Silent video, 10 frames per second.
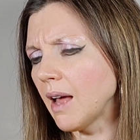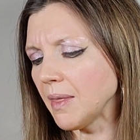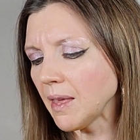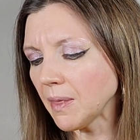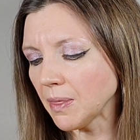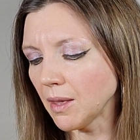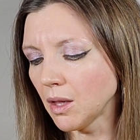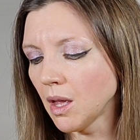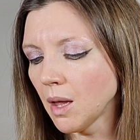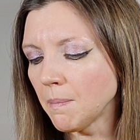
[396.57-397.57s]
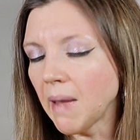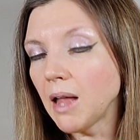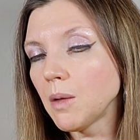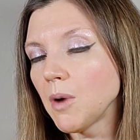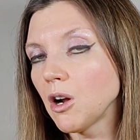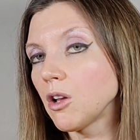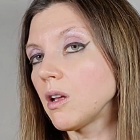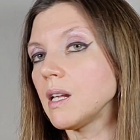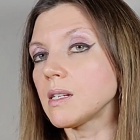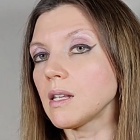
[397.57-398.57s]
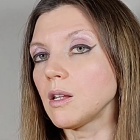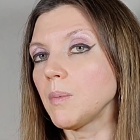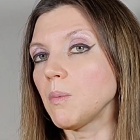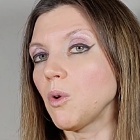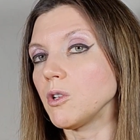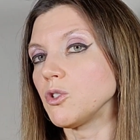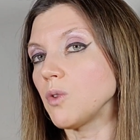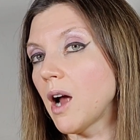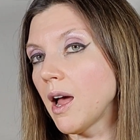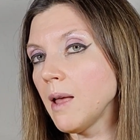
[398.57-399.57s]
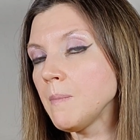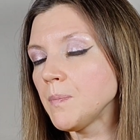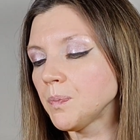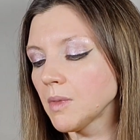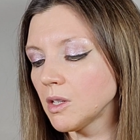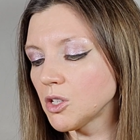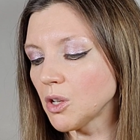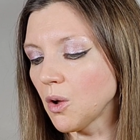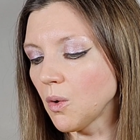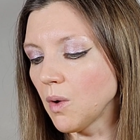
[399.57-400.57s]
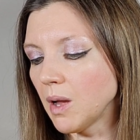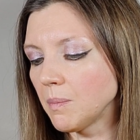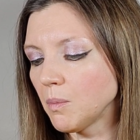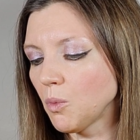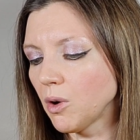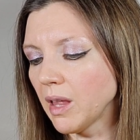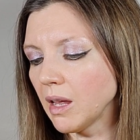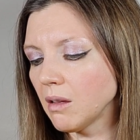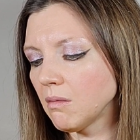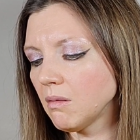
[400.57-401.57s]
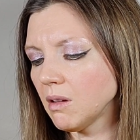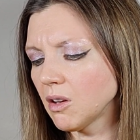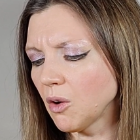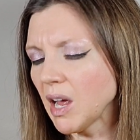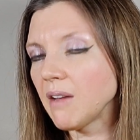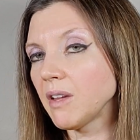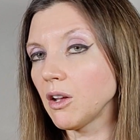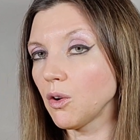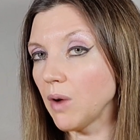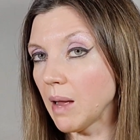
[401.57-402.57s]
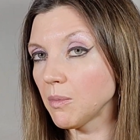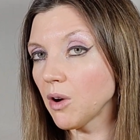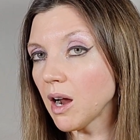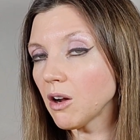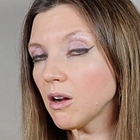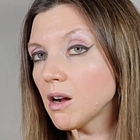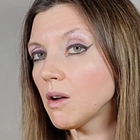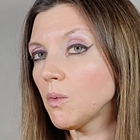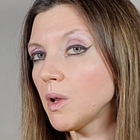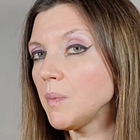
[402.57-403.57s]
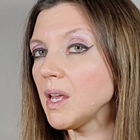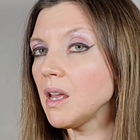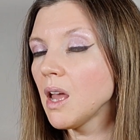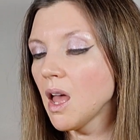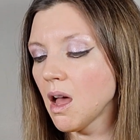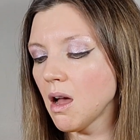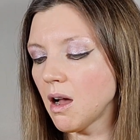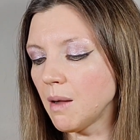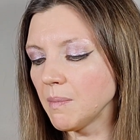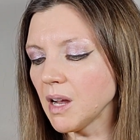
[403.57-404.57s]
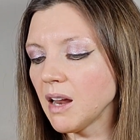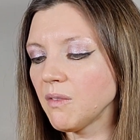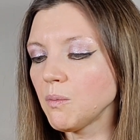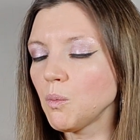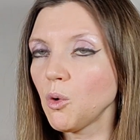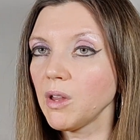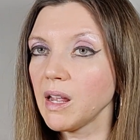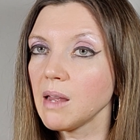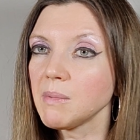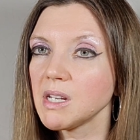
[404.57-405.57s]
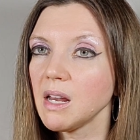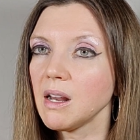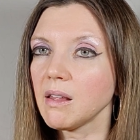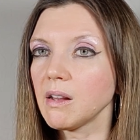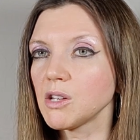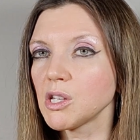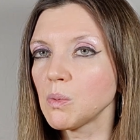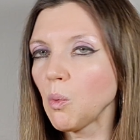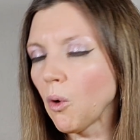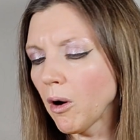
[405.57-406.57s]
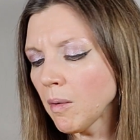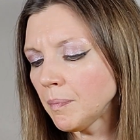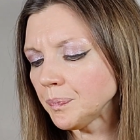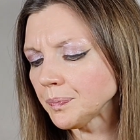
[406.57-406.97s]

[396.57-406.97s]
think that the Mallomar cookie is a little bit more dry. So more like, you know, kind of like a graham cracker would be, kind of more like imitating like a s'more.